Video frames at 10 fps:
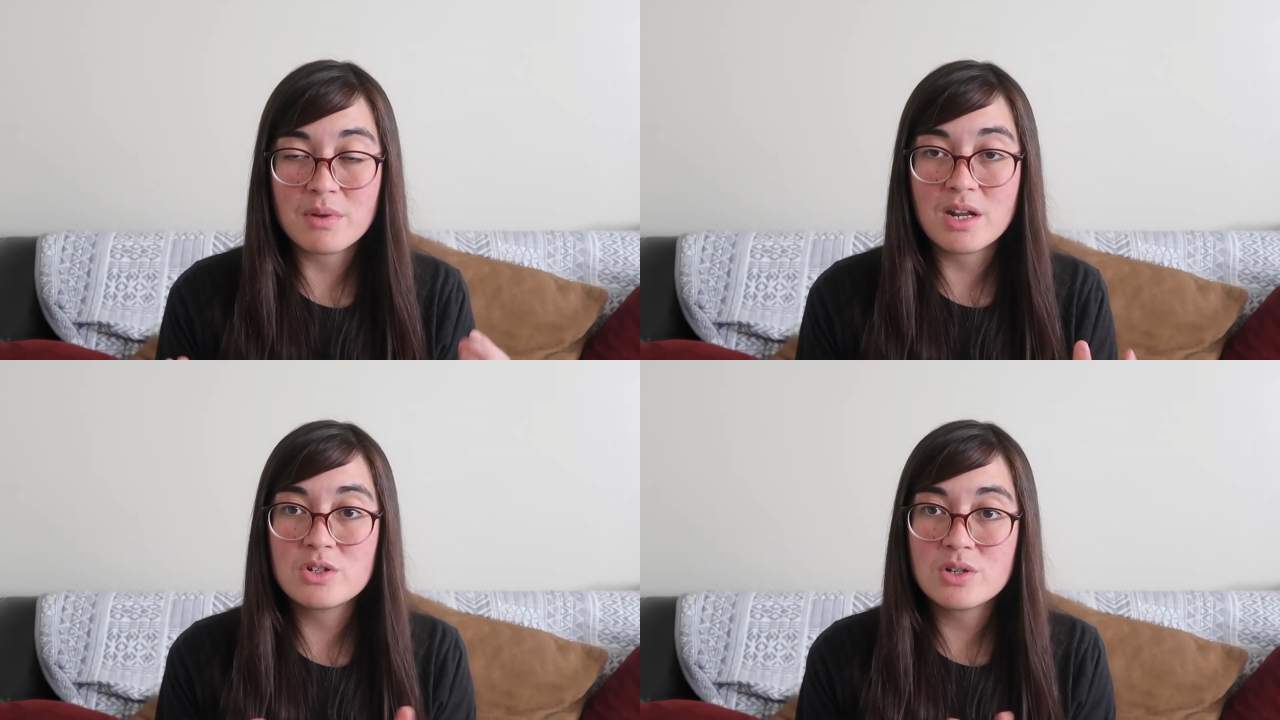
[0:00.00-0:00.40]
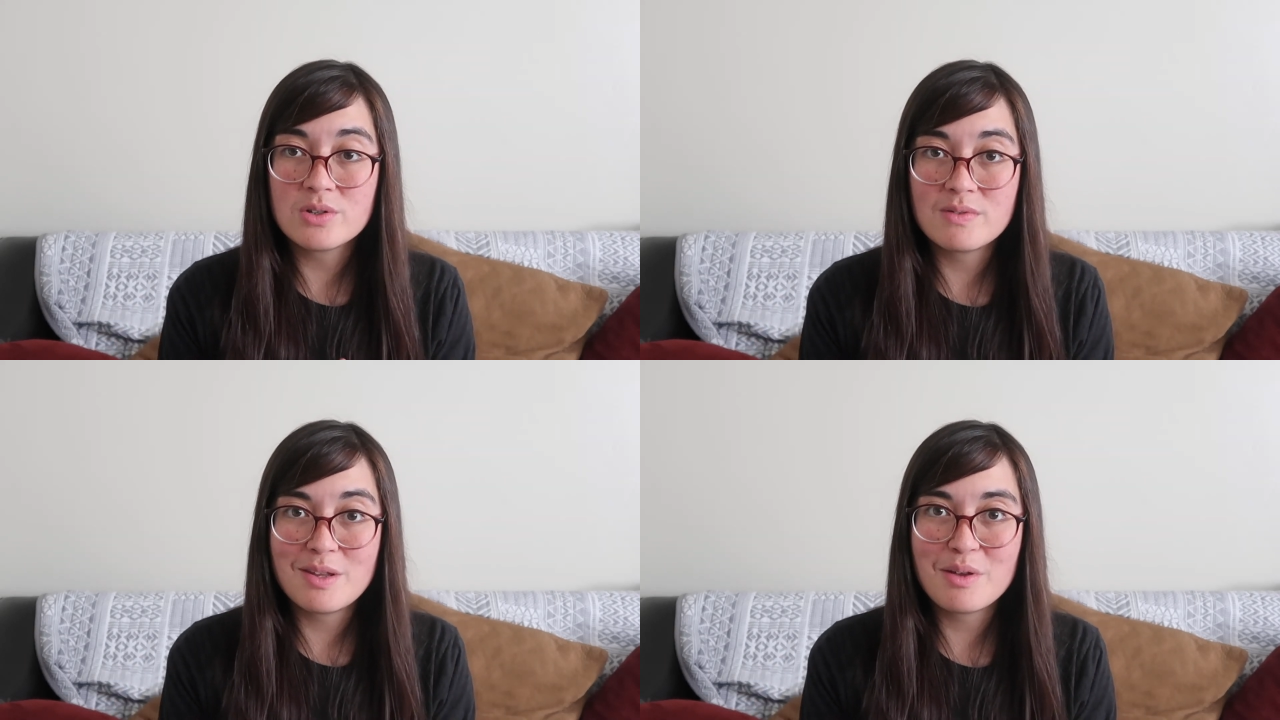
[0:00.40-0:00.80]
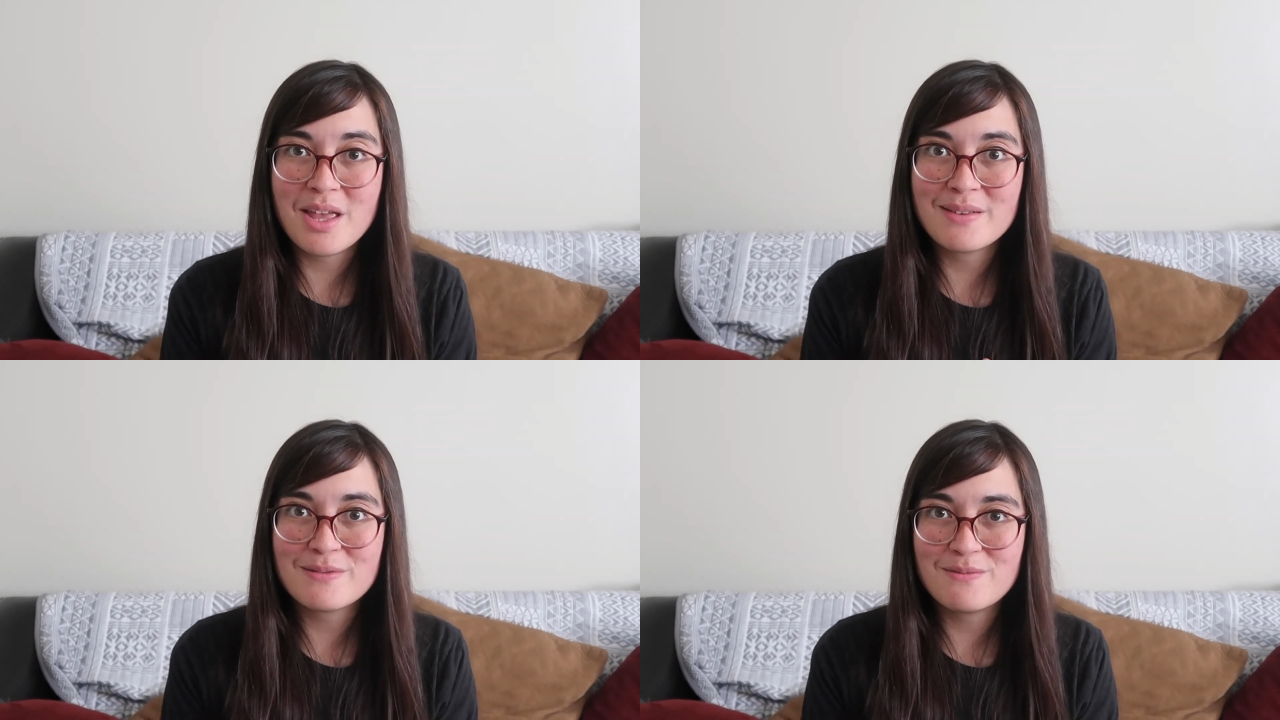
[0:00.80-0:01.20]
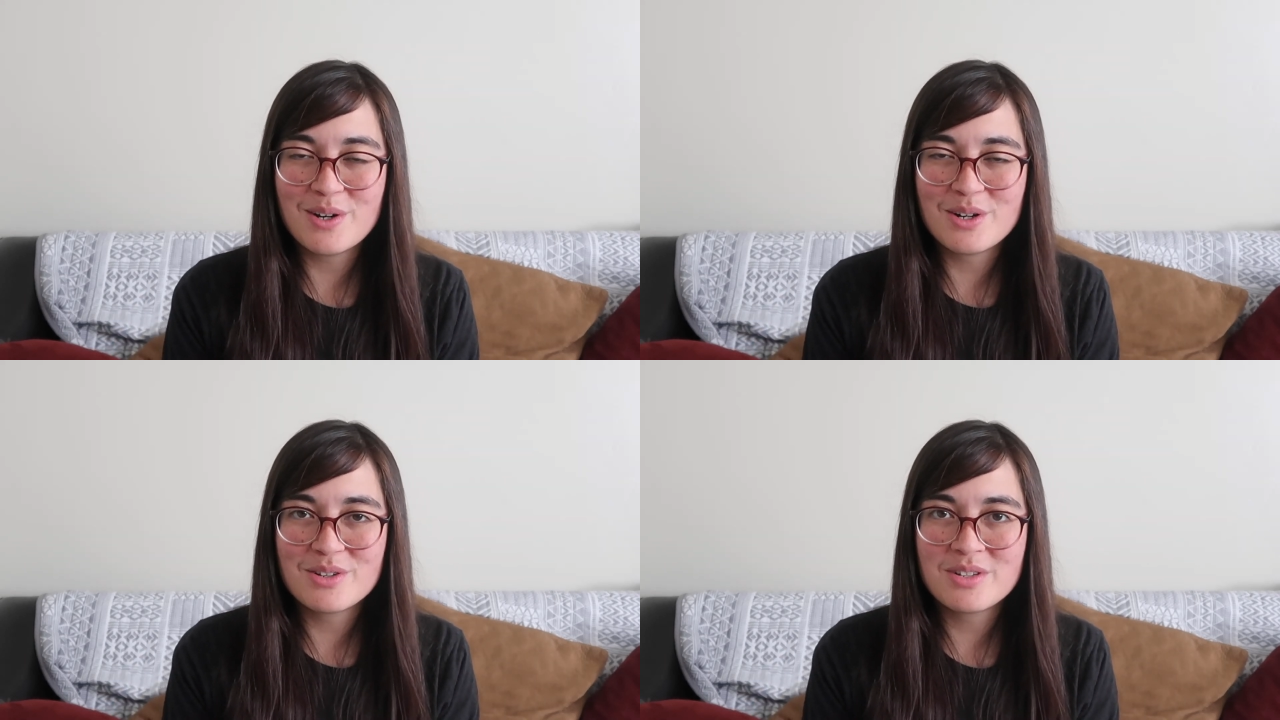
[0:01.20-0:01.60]
And I chose video games
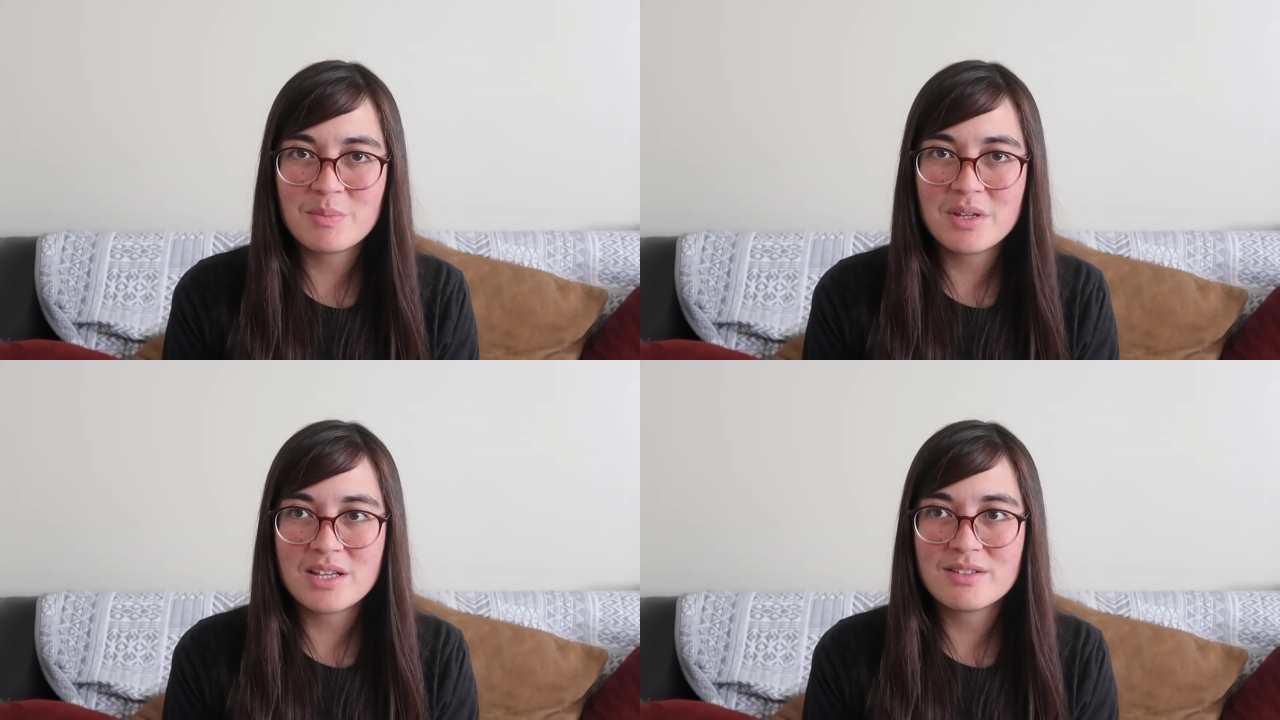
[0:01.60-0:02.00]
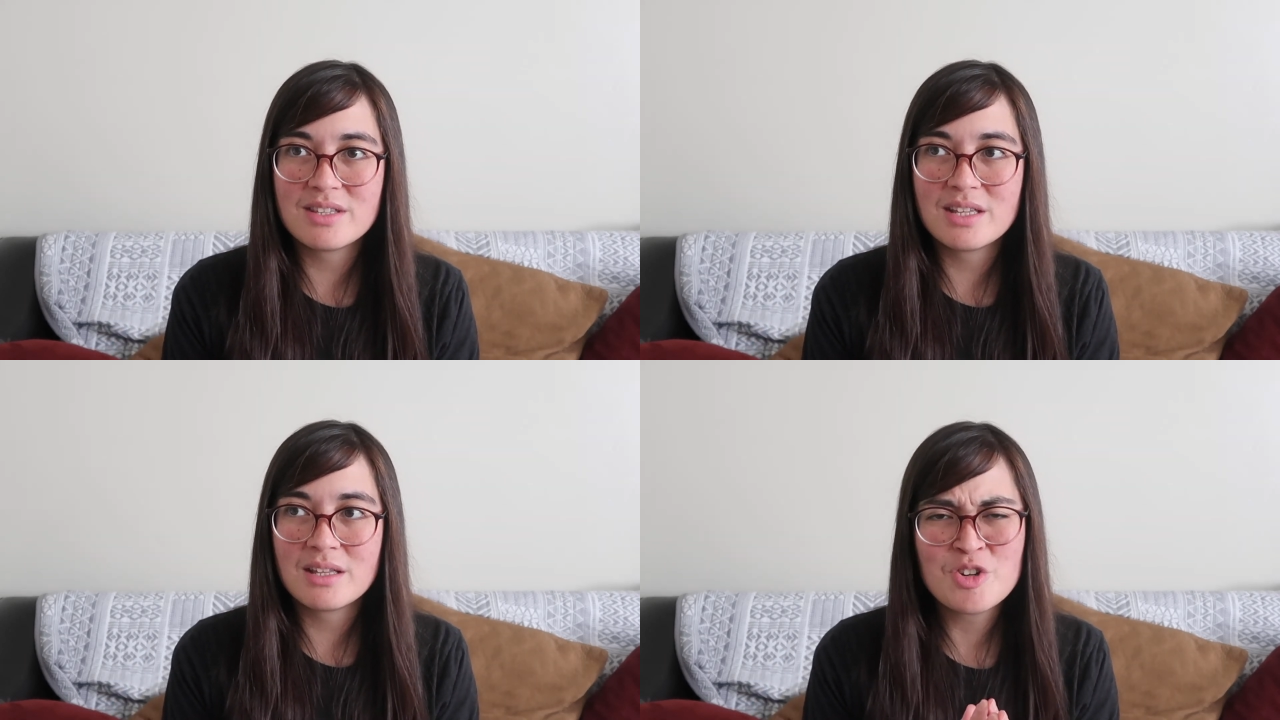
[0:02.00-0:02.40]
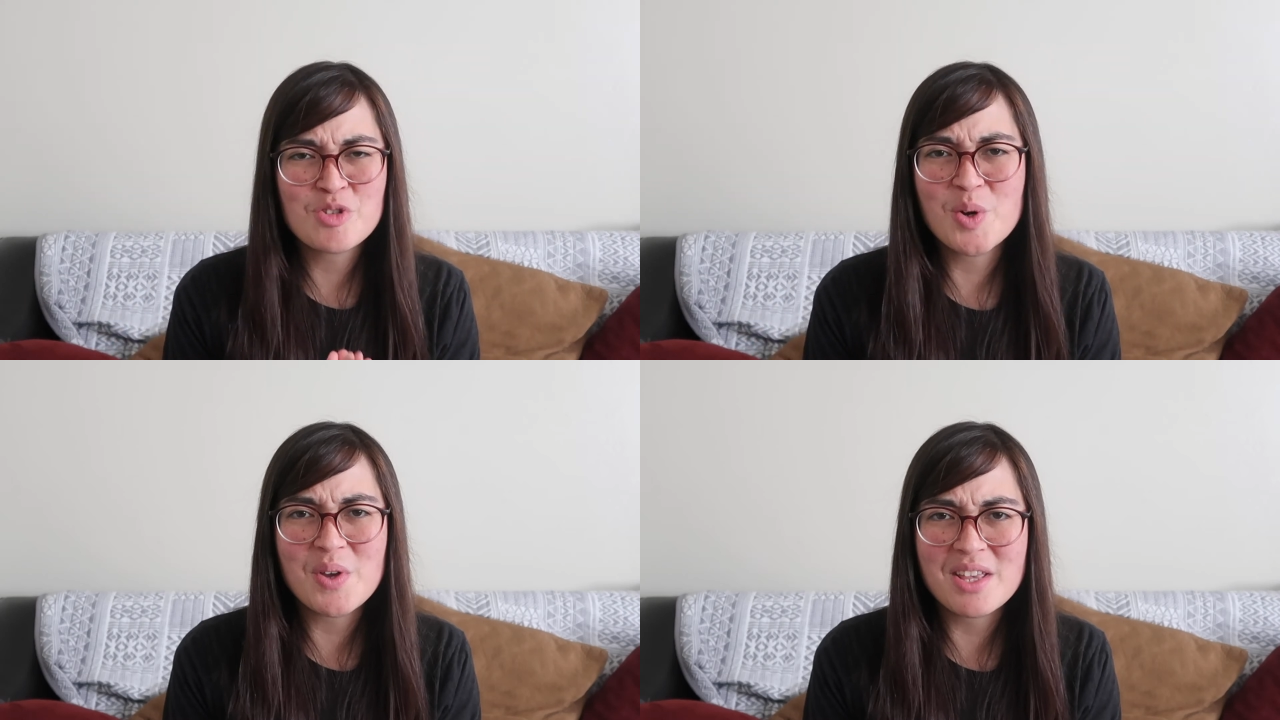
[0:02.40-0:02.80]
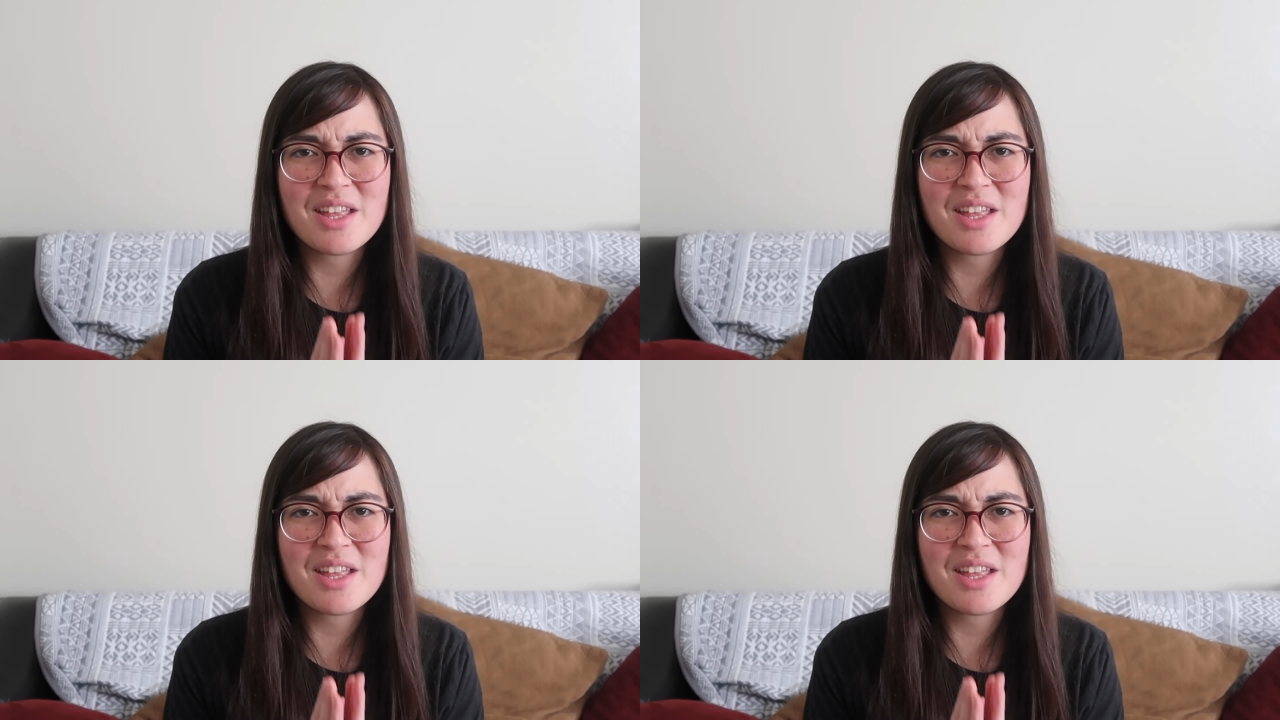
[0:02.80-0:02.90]
first because they're so,